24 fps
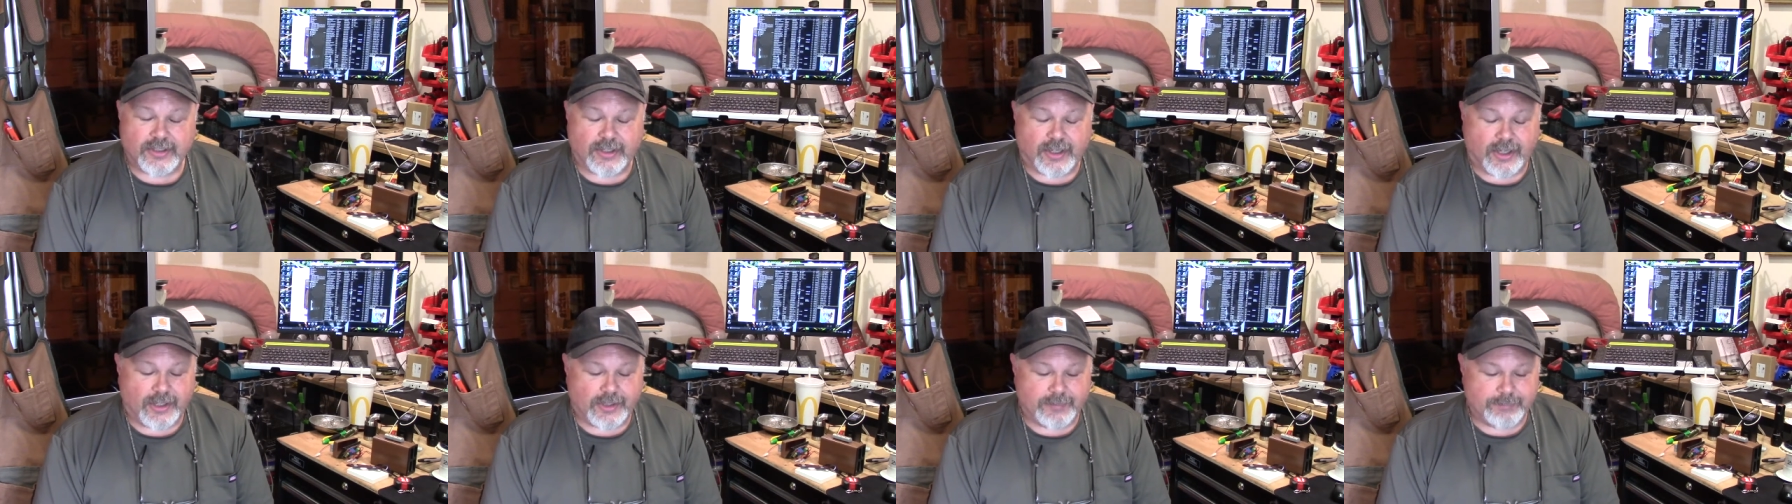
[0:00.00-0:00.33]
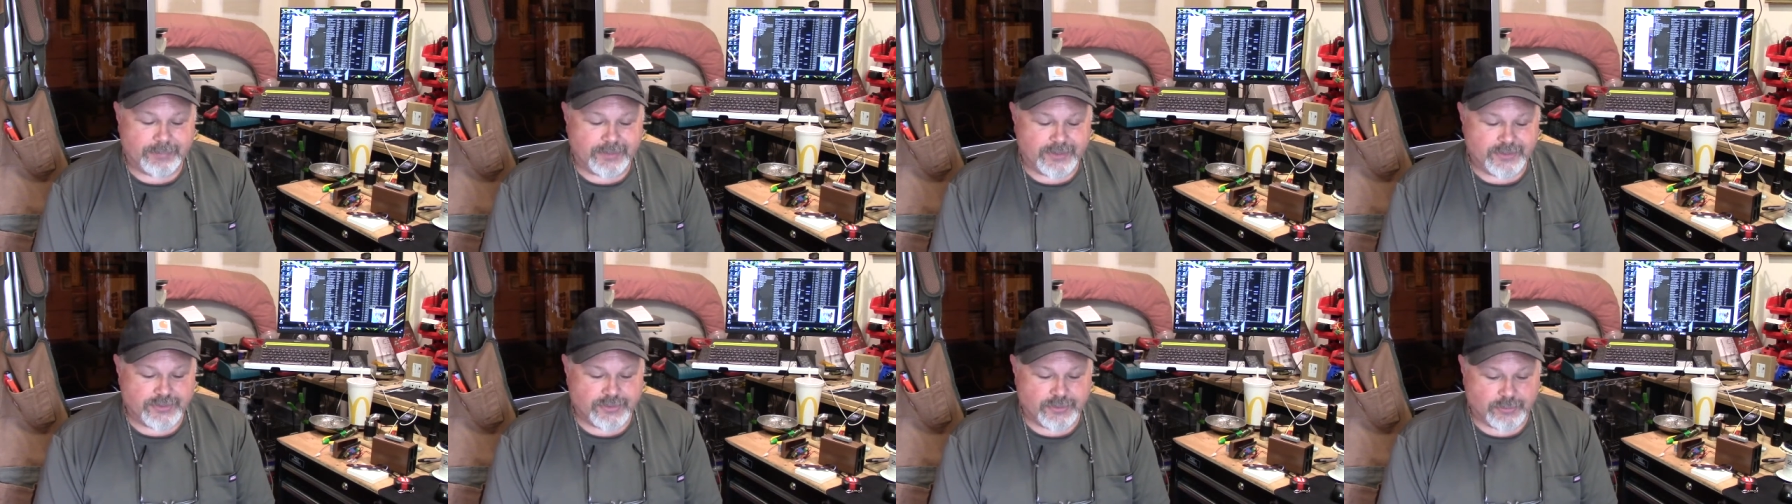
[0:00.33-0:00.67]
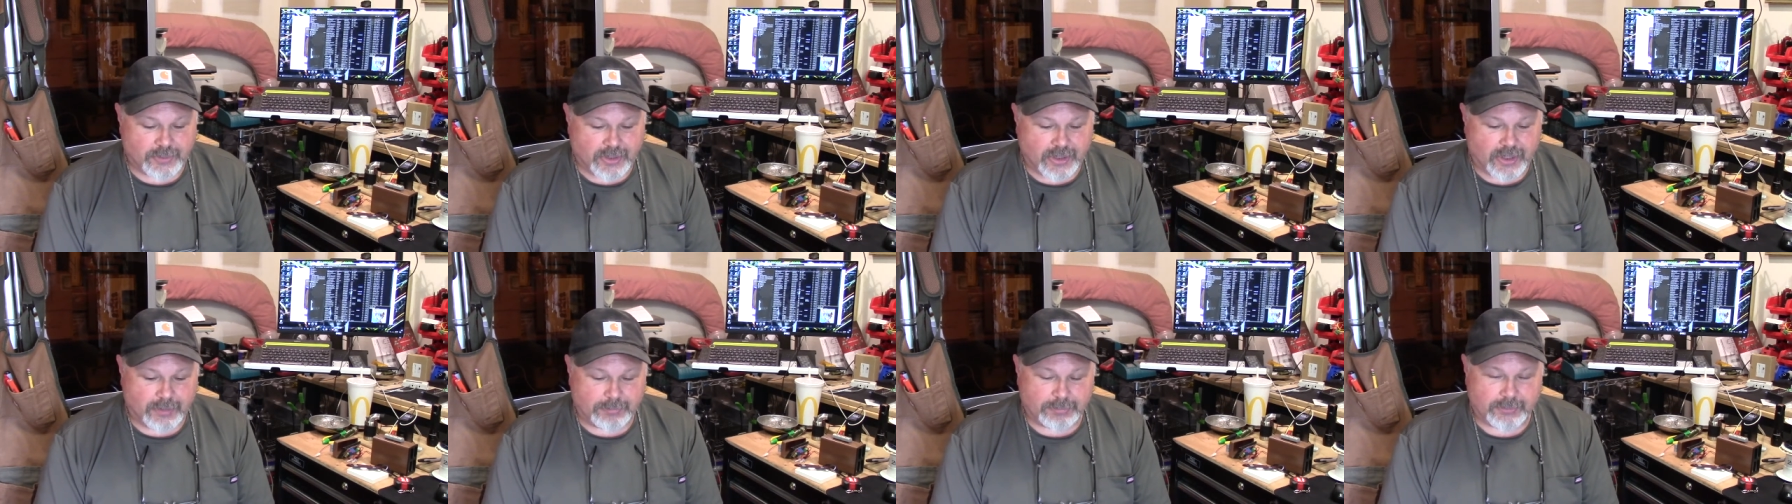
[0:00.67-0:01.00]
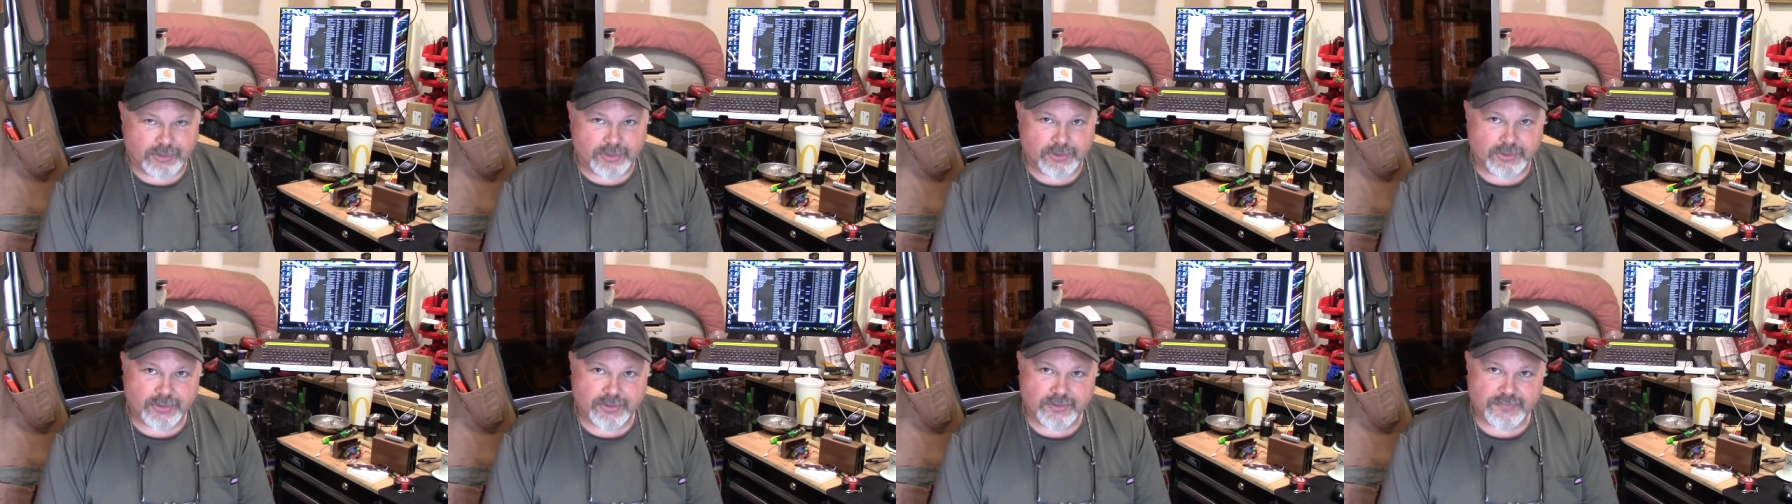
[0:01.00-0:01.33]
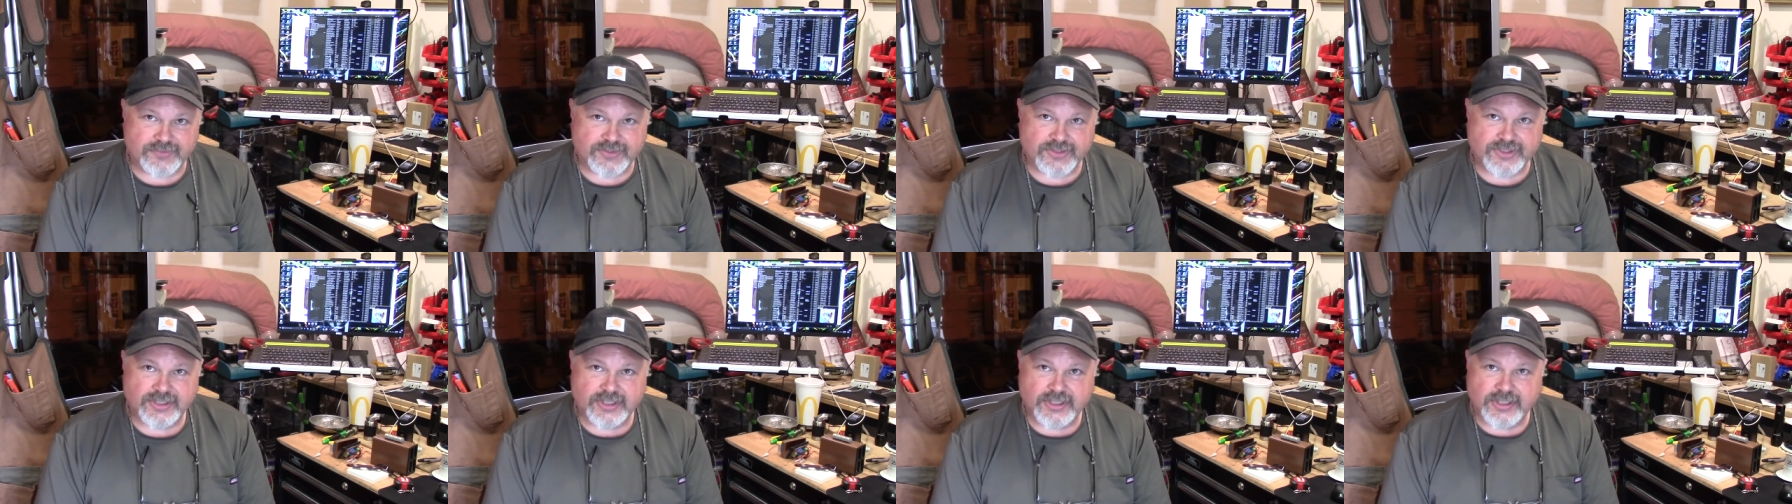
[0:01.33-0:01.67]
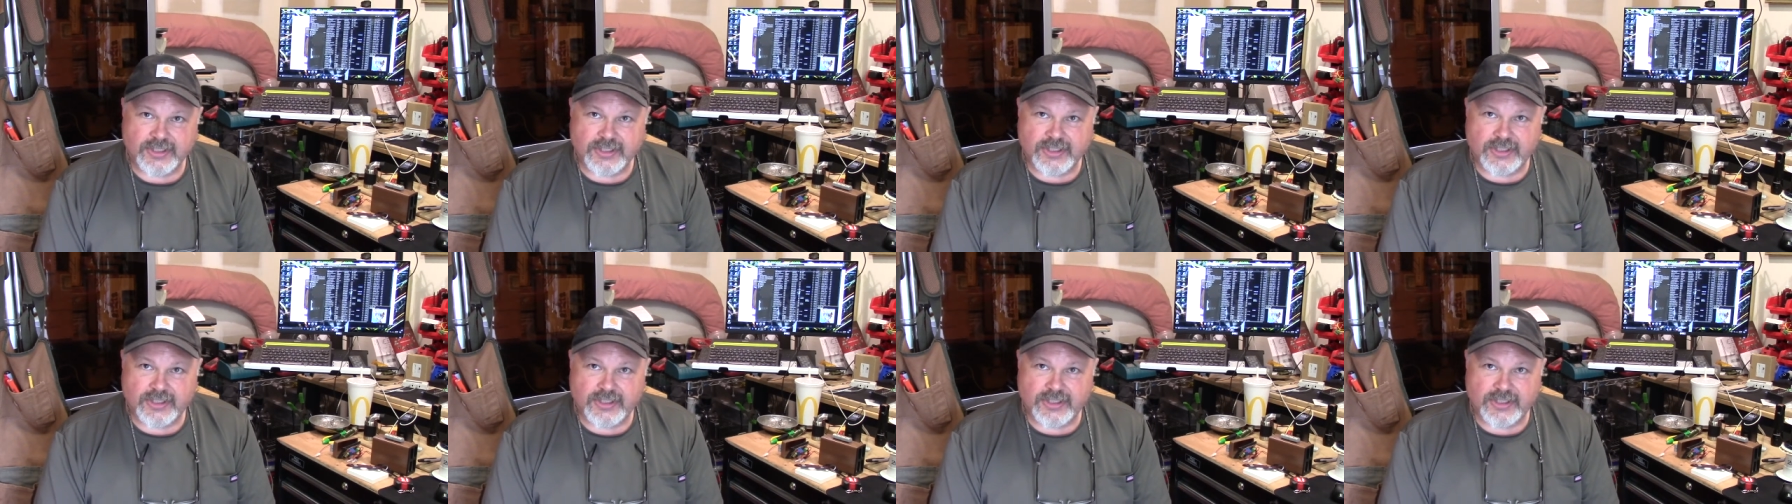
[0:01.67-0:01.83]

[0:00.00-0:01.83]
I've been to a couple of herfs,